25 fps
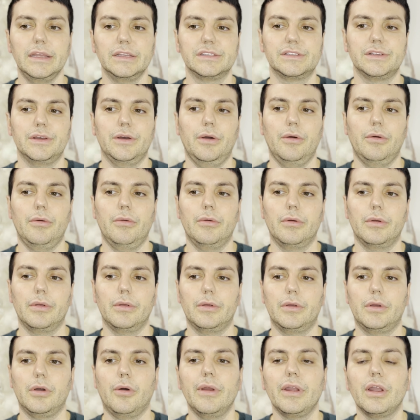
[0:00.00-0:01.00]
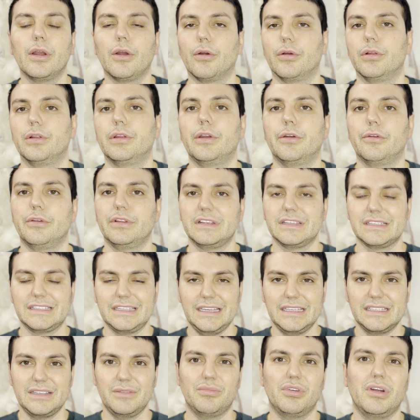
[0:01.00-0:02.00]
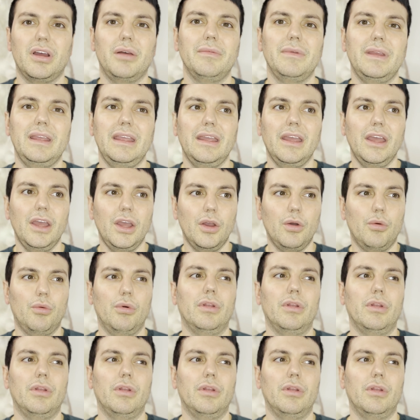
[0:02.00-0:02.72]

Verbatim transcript: So going earlier in the season probably